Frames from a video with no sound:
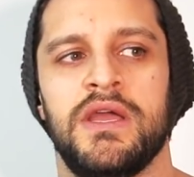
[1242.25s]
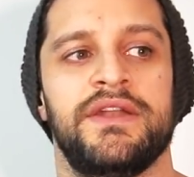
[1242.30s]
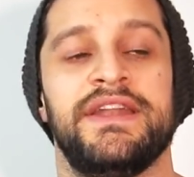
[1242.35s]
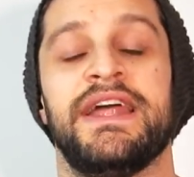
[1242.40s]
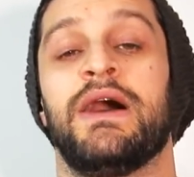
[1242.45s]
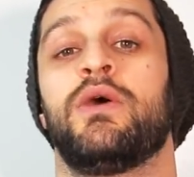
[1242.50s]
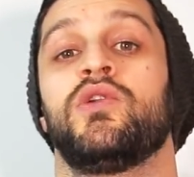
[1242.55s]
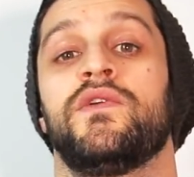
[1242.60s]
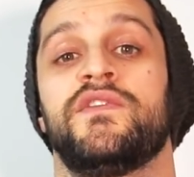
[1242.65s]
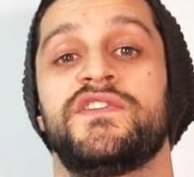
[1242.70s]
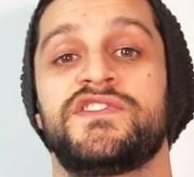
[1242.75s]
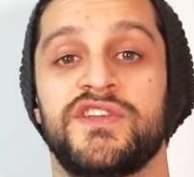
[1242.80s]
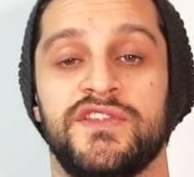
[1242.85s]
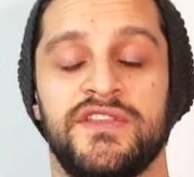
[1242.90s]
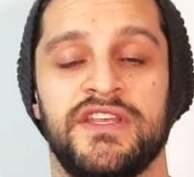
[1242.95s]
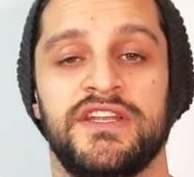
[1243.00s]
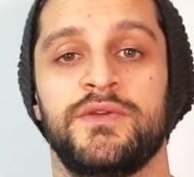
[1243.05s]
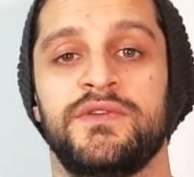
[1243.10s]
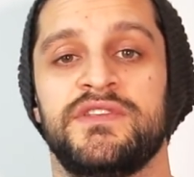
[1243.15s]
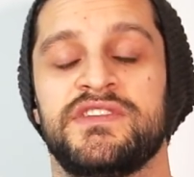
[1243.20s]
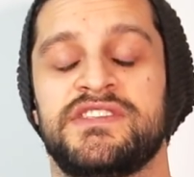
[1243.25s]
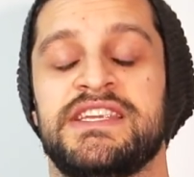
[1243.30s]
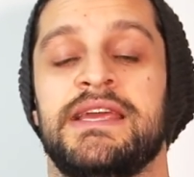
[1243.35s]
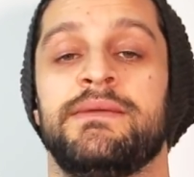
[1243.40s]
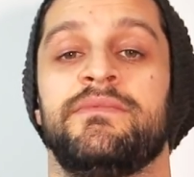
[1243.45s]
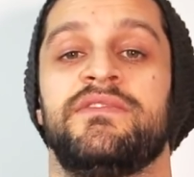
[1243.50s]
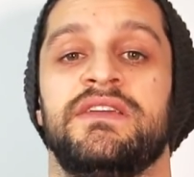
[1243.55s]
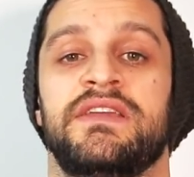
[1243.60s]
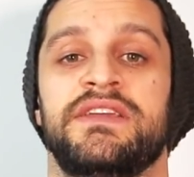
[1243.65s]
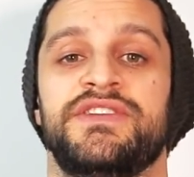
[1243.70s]
Now all of a sudden they're doing the
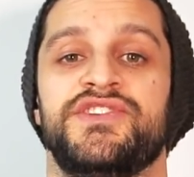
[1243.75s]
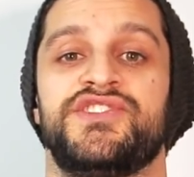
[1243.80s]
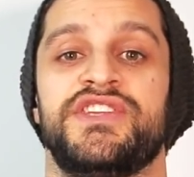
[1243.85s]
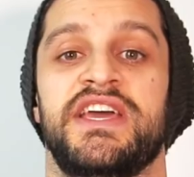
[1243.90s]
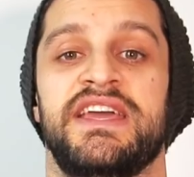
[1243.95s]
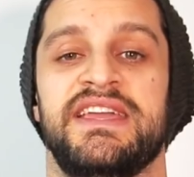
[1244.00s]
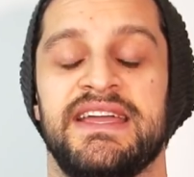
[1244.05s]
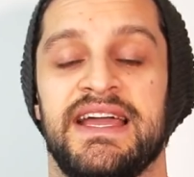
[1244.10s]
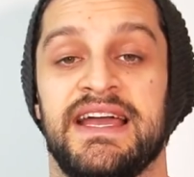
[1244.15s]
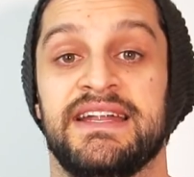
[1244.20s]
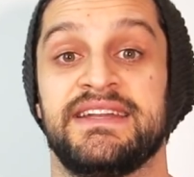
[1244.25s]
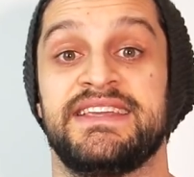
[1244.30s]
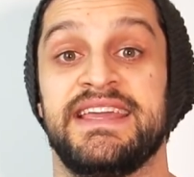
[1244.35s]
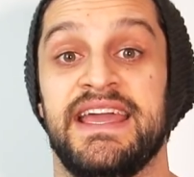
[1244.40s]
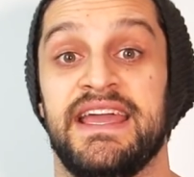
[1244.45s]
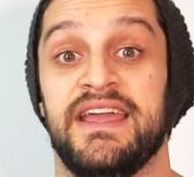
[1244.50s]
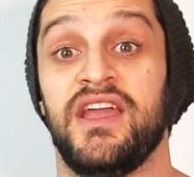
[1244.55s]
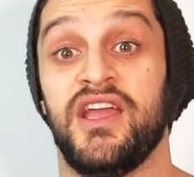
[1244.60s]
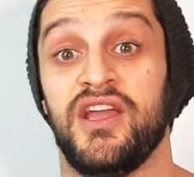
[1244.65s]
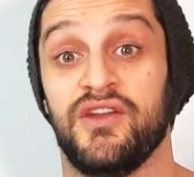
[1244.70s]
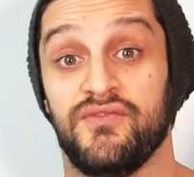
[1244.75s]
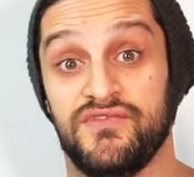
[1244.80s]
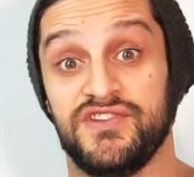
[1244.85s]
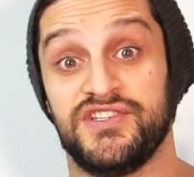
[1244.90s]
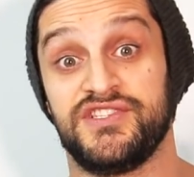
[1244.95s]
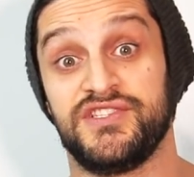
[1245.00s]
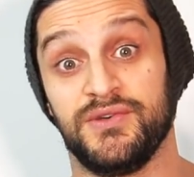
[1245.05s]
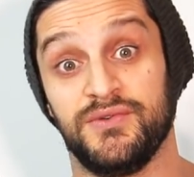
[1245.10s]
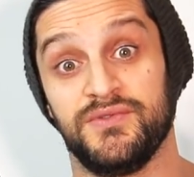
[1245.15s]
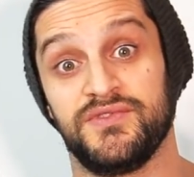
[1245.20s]
same thing each day and get
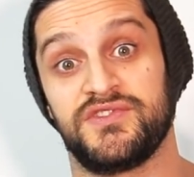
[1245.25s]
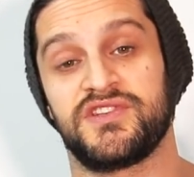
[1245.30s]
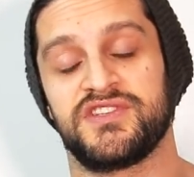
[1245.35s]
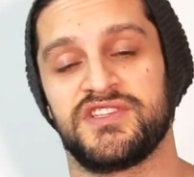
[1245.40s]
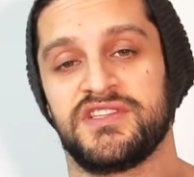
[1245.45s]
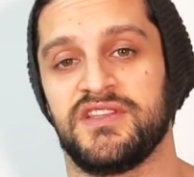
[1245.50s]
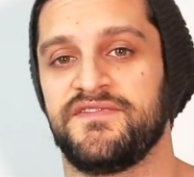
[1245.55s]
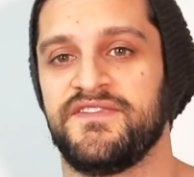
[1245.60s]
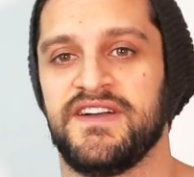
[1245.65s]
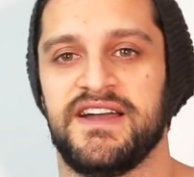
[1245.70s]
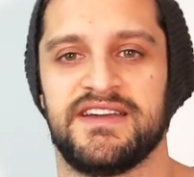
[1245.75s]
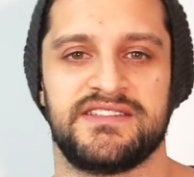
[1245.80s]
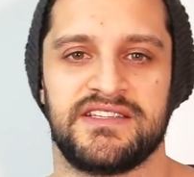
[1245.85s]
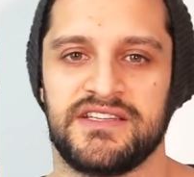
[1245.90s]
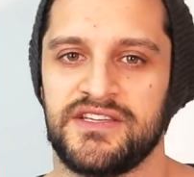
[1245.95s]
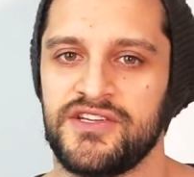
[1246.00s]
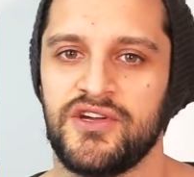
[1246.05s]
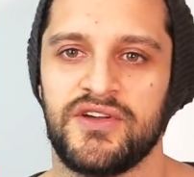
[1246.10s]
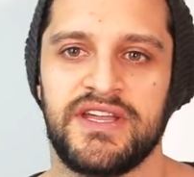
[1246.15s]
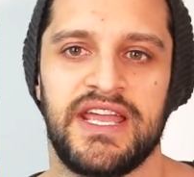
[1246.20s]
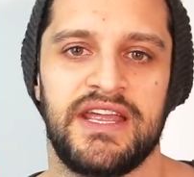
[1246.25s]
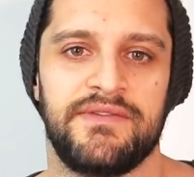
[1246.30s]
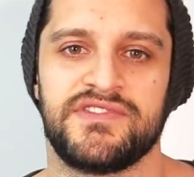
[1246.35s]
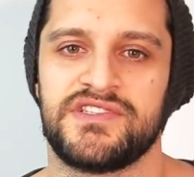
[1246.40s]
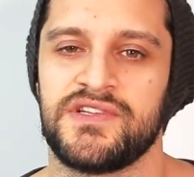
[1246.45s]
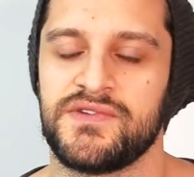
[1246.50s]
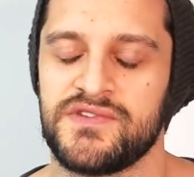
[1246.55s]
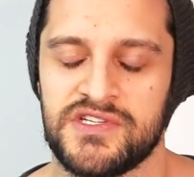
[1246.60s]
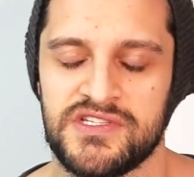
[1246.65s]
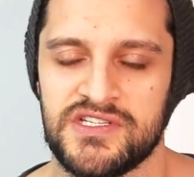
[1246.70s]
results because of the fasting. You're not getting
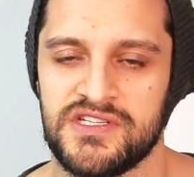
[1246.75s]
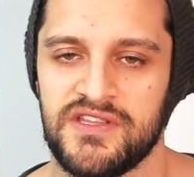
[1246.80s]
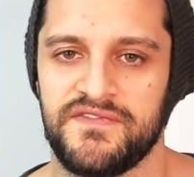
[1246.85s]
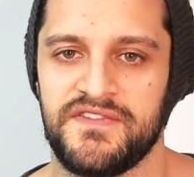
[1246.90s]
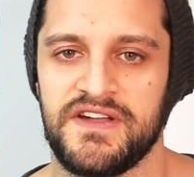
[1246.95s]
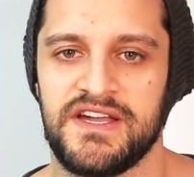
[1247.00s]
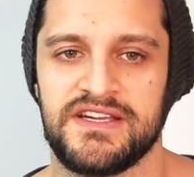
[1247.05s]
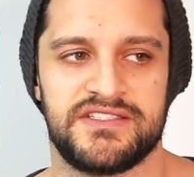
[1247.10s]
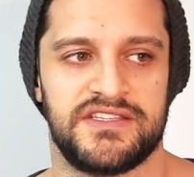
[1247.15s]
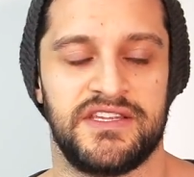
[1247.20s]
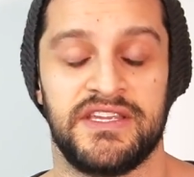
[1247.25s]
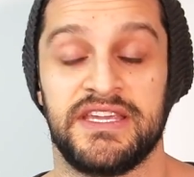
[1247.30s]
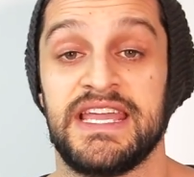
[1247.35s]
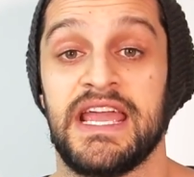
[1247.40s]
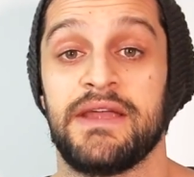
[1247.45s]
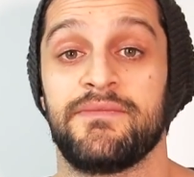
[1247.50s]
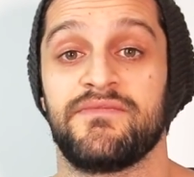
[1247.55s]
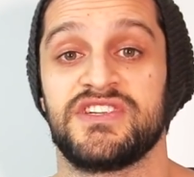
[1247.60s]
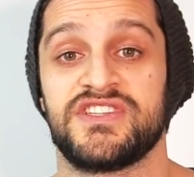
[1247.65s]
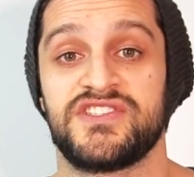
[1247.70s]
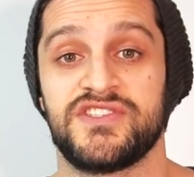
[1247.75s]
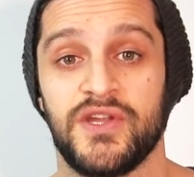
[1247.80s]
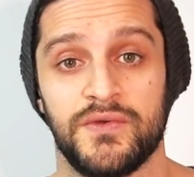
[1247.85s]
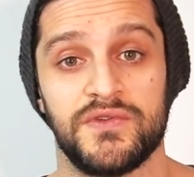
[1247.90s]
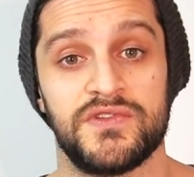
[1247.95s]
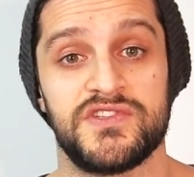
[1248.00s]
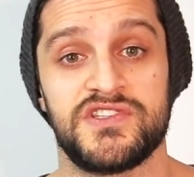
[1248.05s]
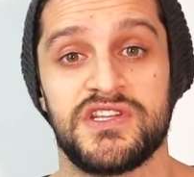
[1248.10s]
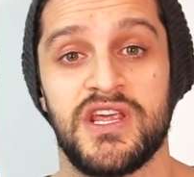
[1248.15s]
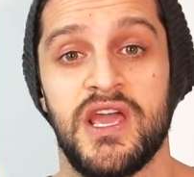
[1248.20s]
results because of the fasting, you're getting
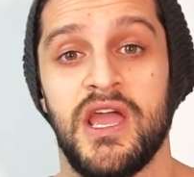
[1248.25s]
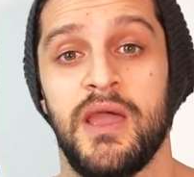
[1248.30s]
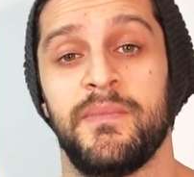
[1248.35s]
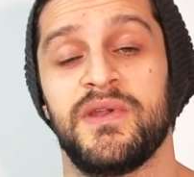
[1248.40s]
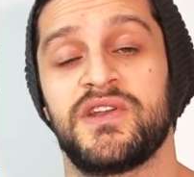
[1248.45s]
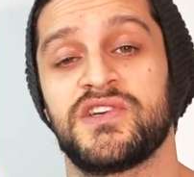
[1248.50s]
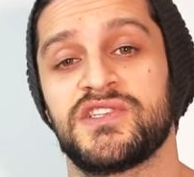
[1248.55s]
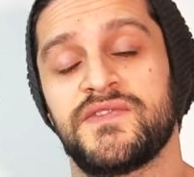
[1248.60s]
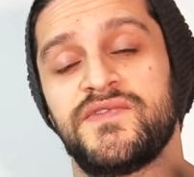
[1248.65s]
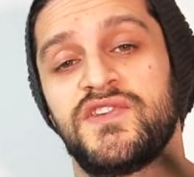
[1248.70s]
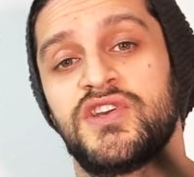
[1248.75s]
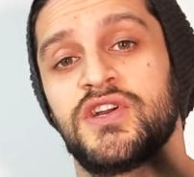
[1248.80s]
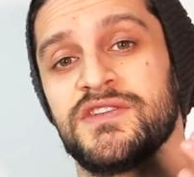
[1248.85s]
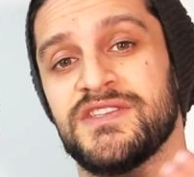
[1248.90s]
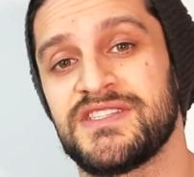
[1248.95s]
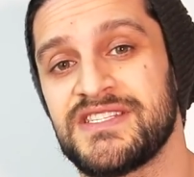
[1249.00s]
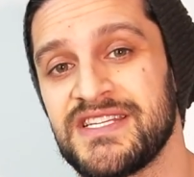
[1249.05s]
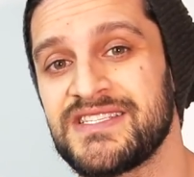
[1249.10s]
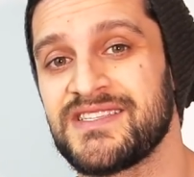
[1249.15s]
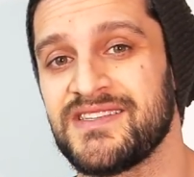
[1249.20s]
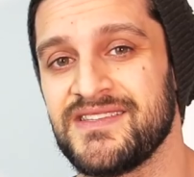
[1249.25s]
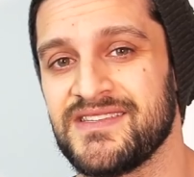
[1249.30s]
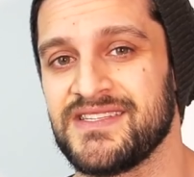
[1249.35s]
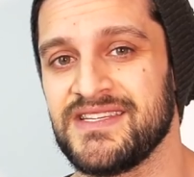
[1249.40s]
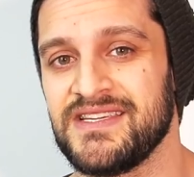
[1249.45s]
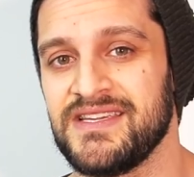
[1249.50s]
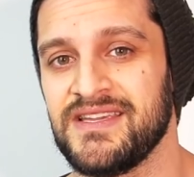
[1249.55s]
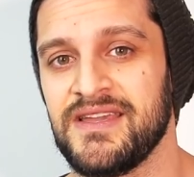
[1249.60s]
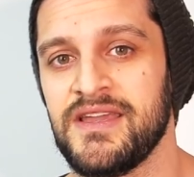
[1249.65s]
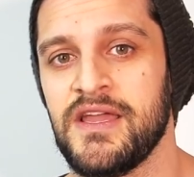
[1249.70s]
results because of your
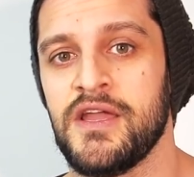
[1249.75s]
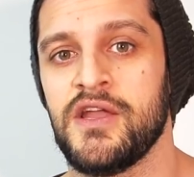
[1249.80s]
consistency.